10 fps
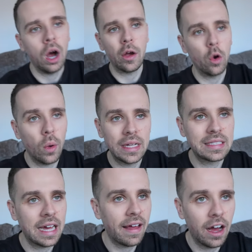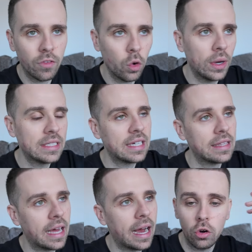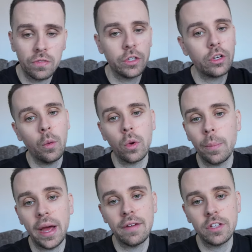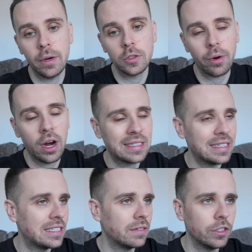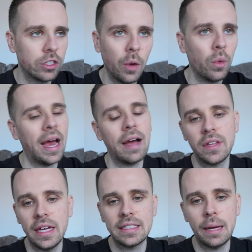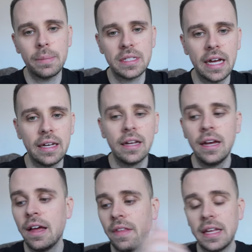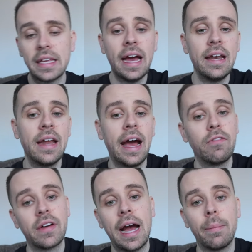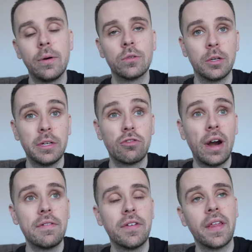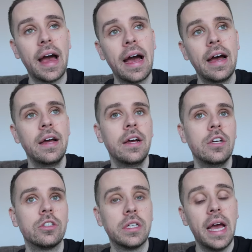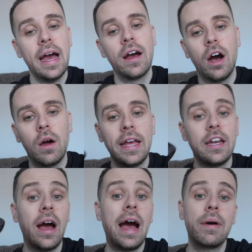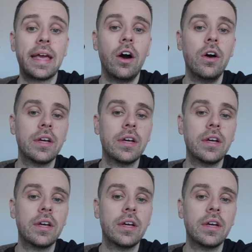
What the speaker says: I always say that, I've always said that. Or if you don't want to pay FTMO's prices, if you don't want to have to hit 10%, then again, Alpha Capital is going to be great for that. So yeah, I'll let you know how I get on.